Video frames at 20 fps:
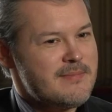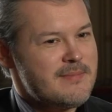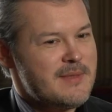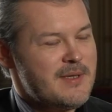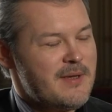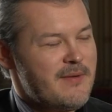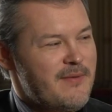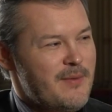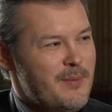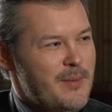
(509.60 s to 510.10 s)

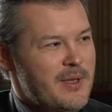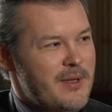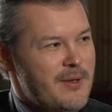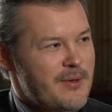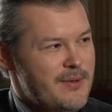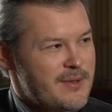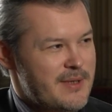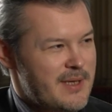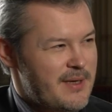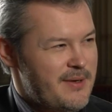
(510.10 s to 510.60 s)
So for me,
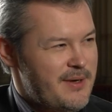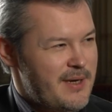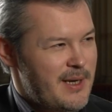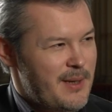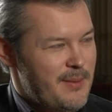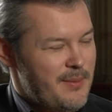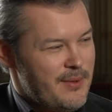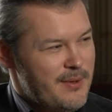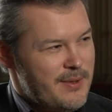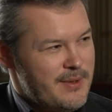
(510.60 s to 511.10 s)
those are really
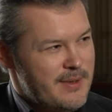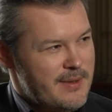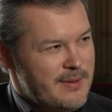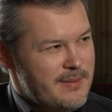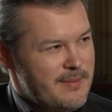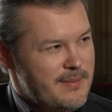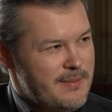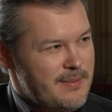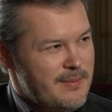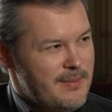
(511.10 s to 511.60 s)

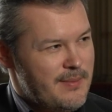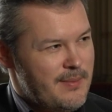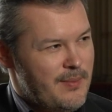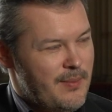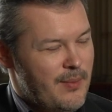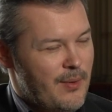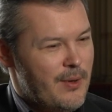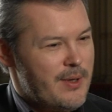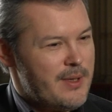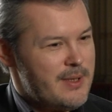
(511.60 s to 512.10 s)
important
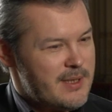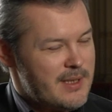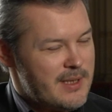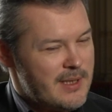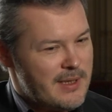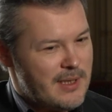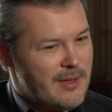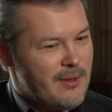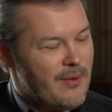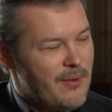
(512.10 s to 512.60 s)
points
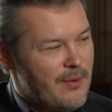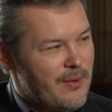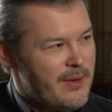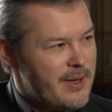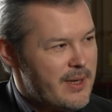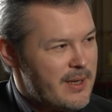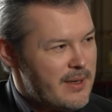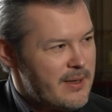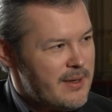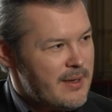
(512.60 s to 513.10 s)
along
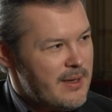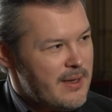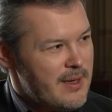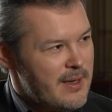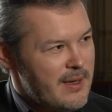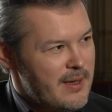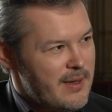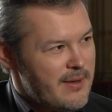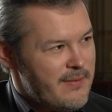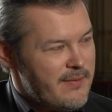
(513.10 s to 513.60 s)
going
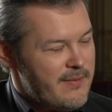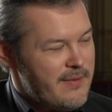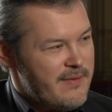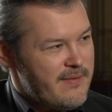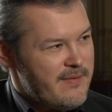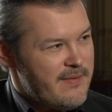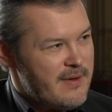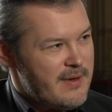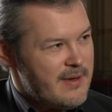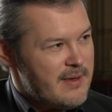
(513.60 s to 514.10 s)

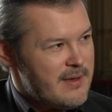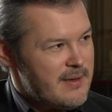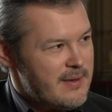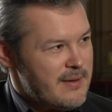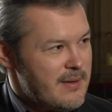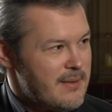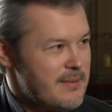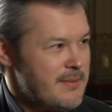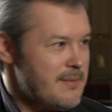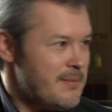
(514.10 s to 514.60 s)
with
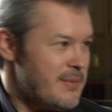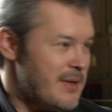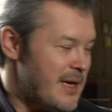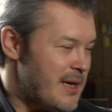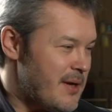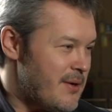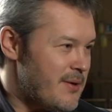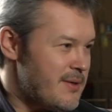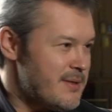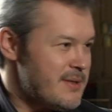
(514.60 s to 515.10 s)

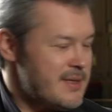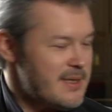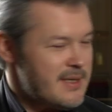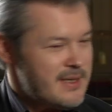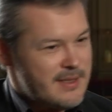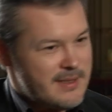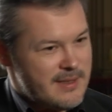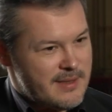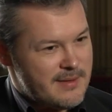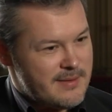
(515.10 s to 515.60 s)
playing
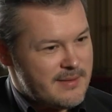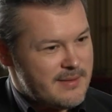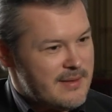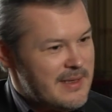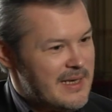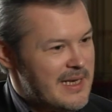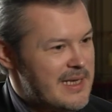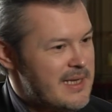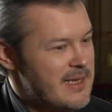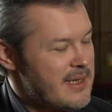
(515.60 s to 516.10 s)
concerts and
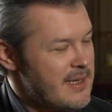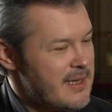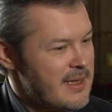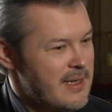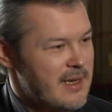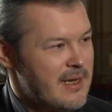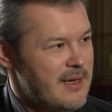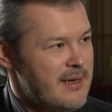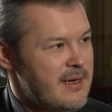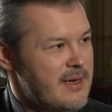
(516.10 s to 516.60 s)
leading a
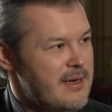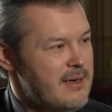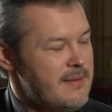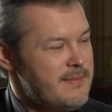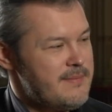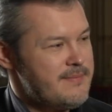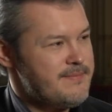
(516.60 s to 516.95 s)
career.